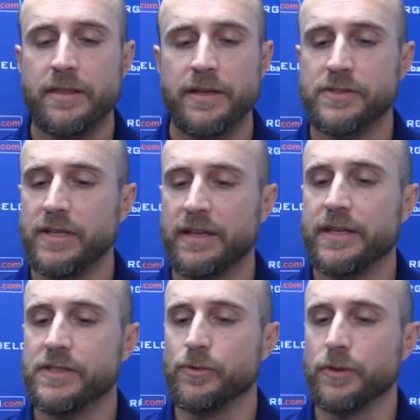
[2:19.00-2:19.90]
Yeah, I think
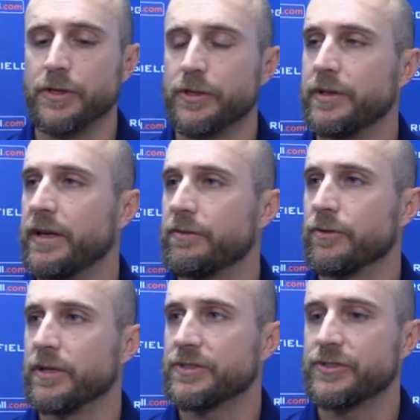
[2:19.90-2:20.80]
it's a really good day
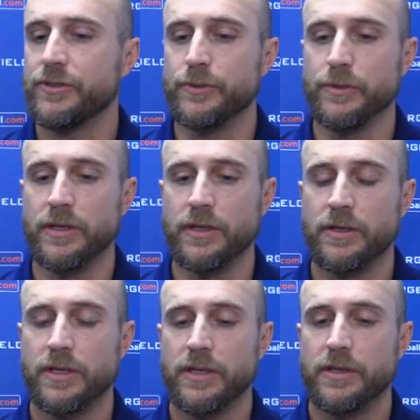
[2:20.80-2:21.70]
for us
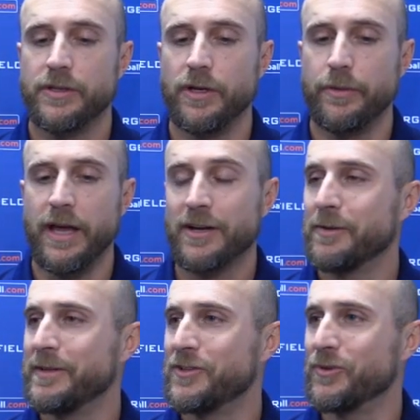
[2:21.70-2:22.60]
to, you know, not
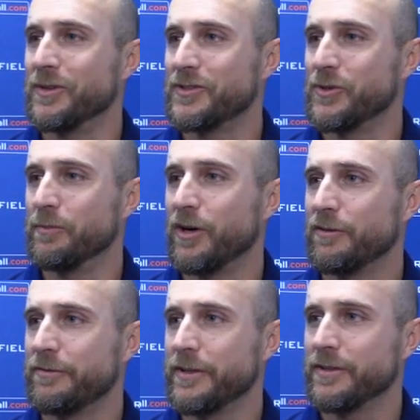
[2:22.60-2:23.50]
come into a
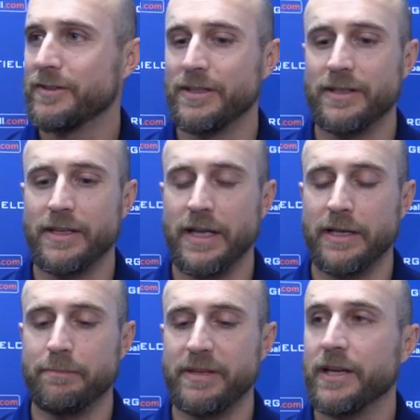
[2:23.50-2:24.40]
ball field
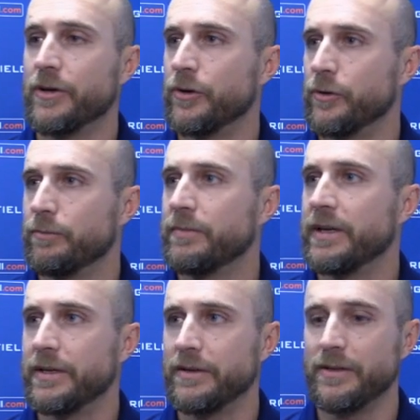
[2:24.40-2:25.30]
and be at home
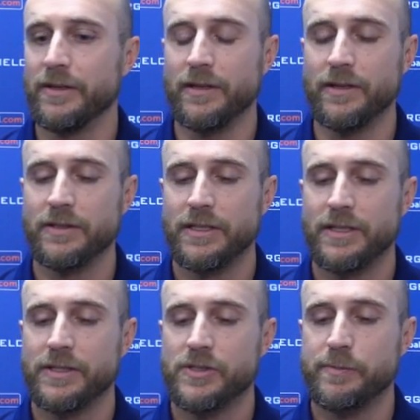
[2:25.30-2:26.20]
and
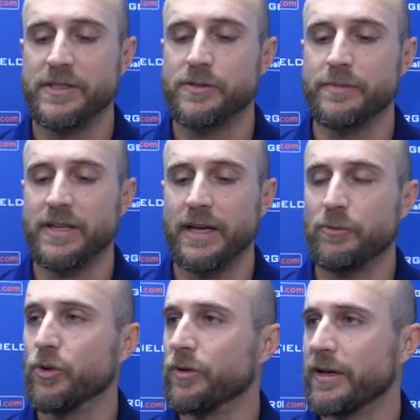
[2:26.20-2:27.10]
spend some
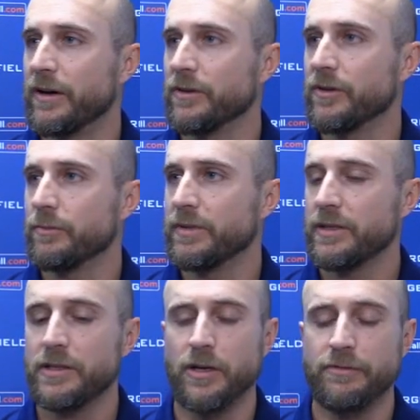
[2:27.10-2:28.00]
time cooling out a little
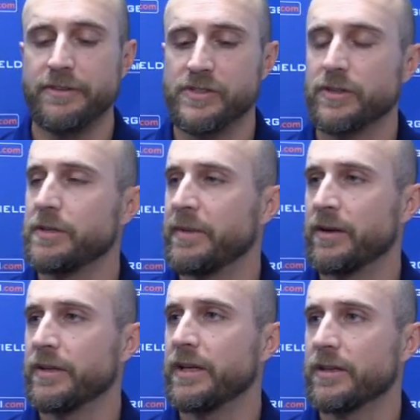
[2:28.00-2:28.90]
bit. You know, physically,
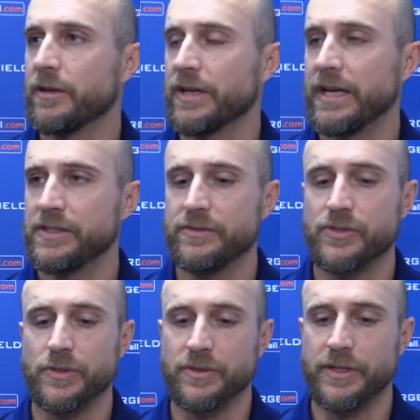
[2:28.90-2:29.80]
mentally, I think our guys
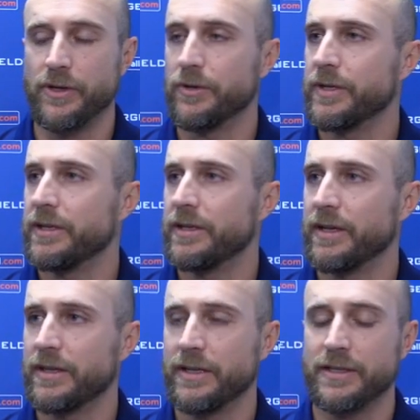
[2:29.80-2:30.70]
have certainly earned it,
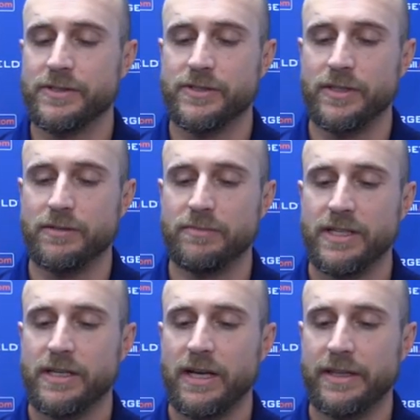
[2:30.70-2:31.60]
and I think it's
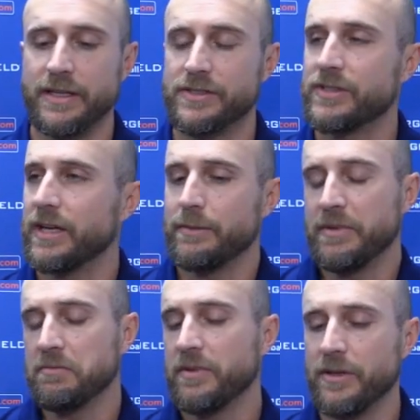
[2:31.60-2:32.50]

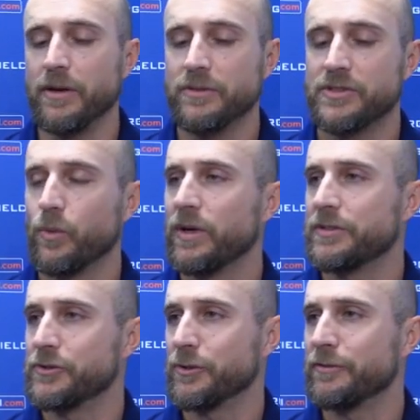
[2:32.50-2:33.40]
time, and you know, it's a
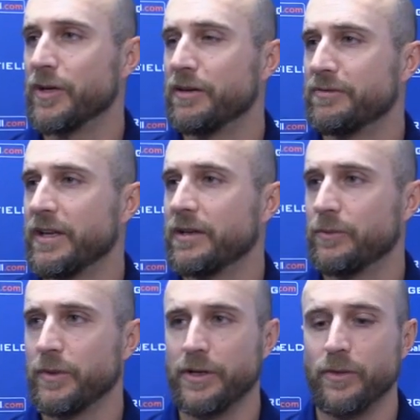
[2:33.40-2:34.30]
well-deserved off day.
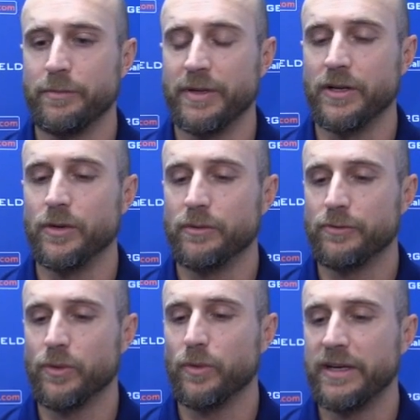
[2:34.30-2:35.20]
We've been going
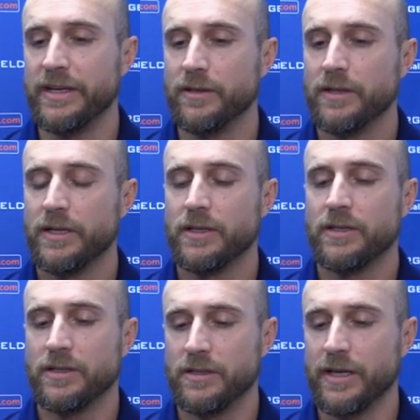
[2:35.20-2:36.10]
for a while.
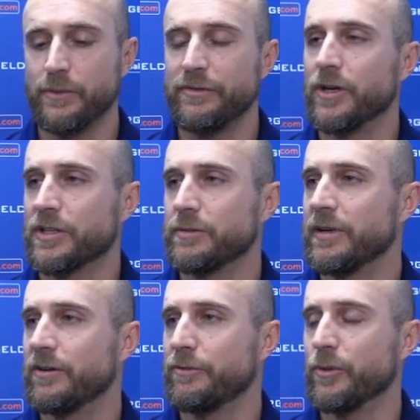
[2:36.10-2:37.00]
Like we've talked
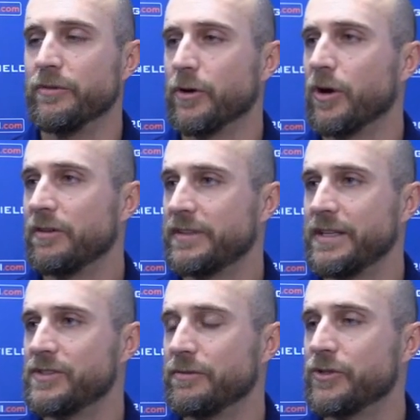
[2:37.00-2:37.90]
about, a few of our off
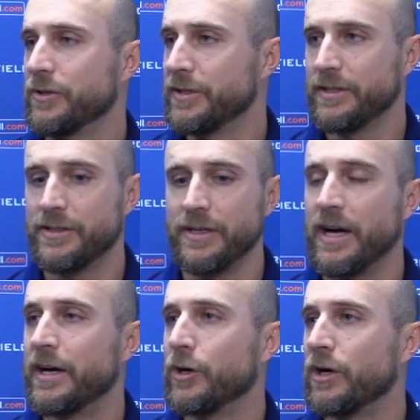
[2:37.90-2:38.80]
days have turned into
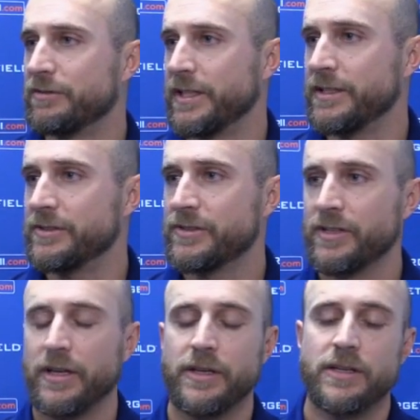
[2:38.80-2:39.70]
non-off
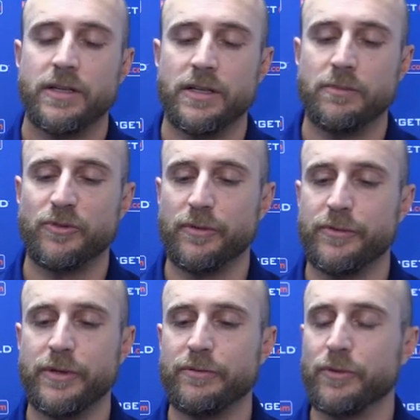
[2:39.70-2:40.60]
days for a
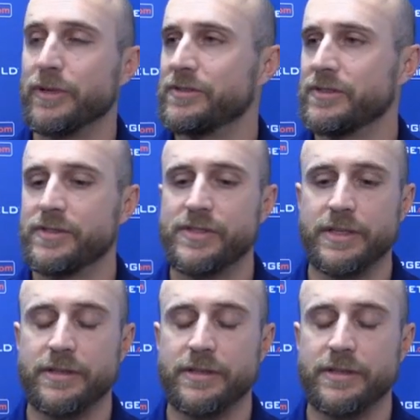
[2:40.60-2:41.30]
few different reasons.